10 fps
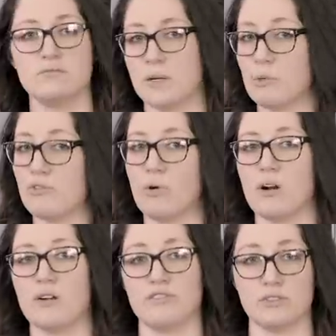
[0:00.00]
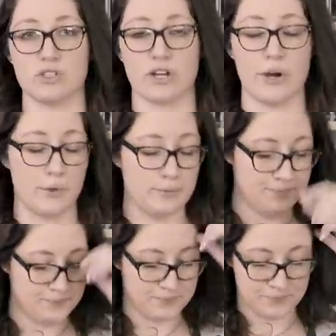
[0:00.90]
number four filter cone.
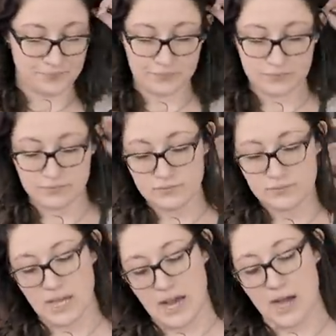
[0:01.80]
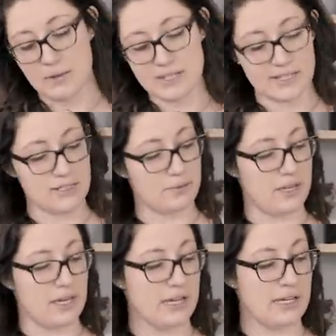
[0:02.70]
Um, it's gonna
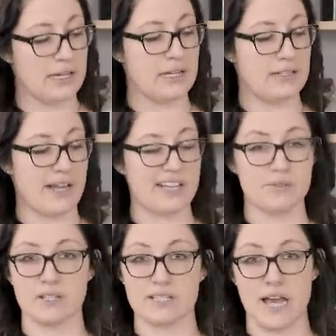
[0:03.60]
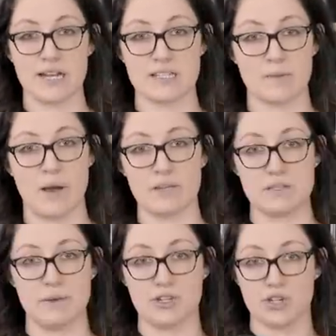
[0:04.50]
be nice with this kind of spout
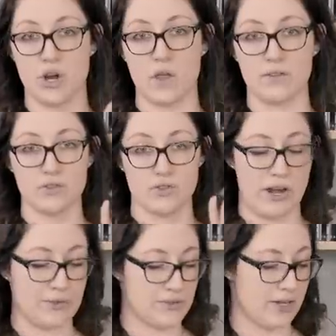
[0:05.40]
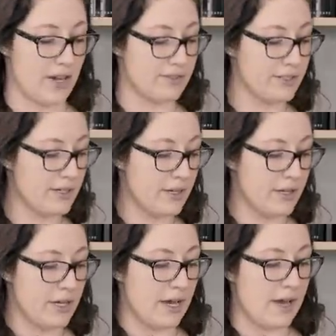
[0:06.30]
to make sure all of those grounds are covered.
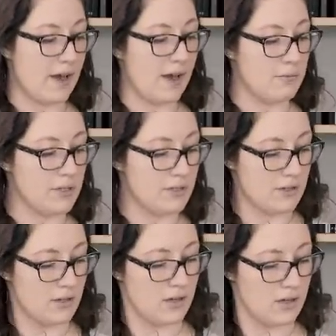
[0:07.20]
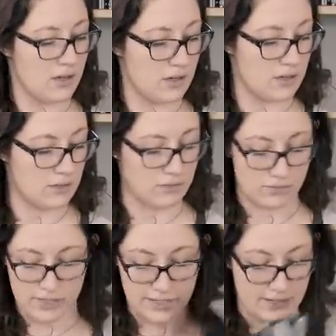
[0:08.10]
Um,
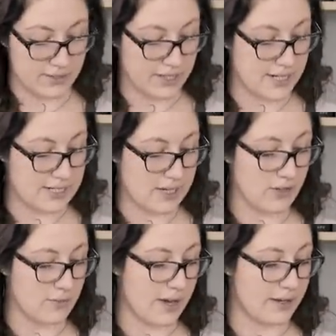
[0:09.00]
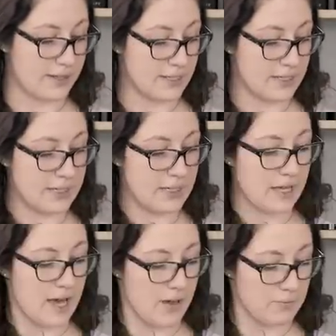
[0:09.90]
what else can I tell you about it?
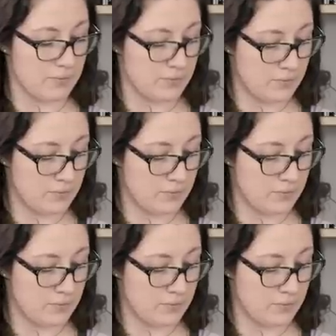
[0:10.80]
Um,